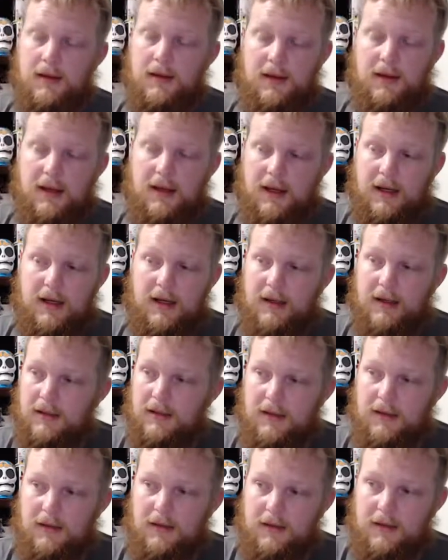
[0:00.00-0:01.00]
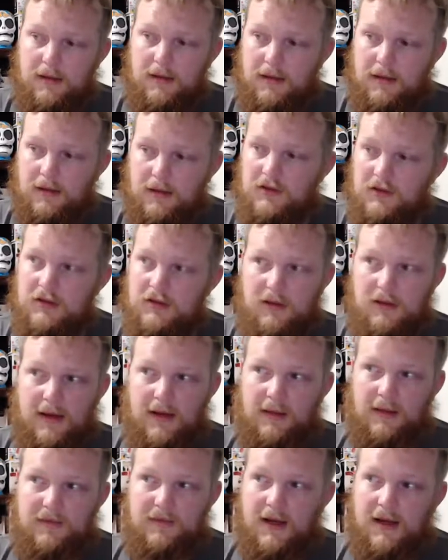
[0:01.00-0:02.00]

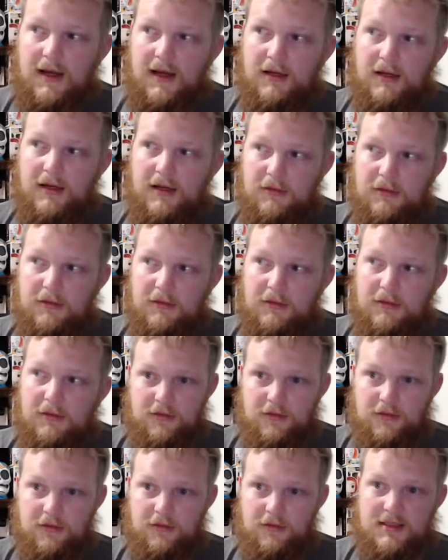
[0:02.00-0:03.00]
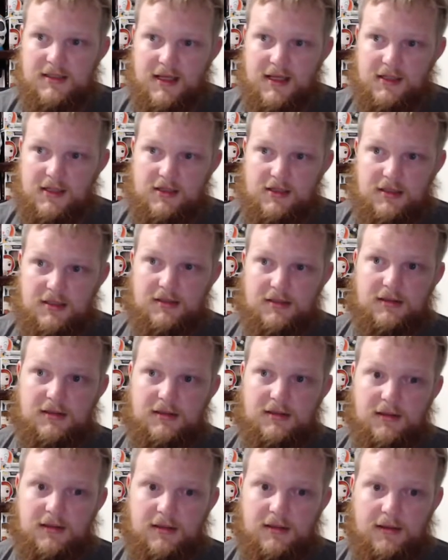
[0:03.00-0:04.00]
I'm tired of microtransactions.
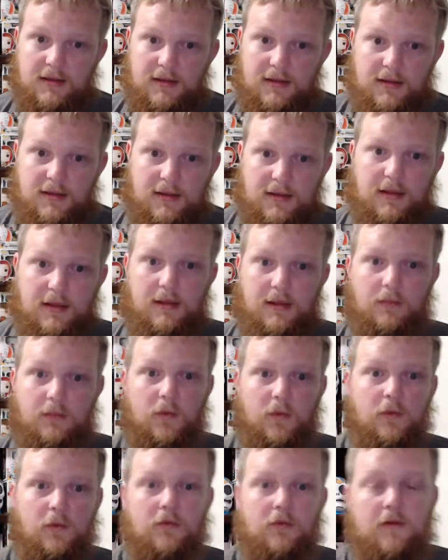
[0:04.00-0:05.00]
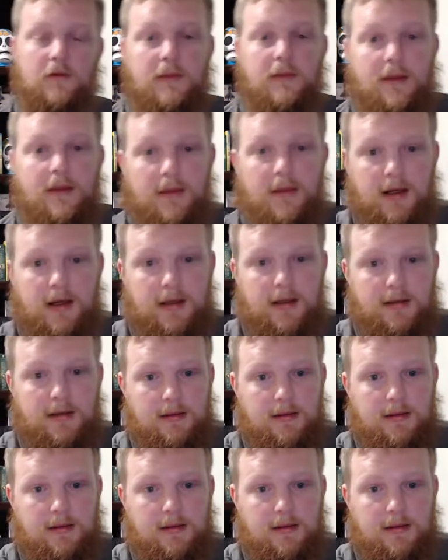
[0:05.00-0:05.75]
I'm losing my mind.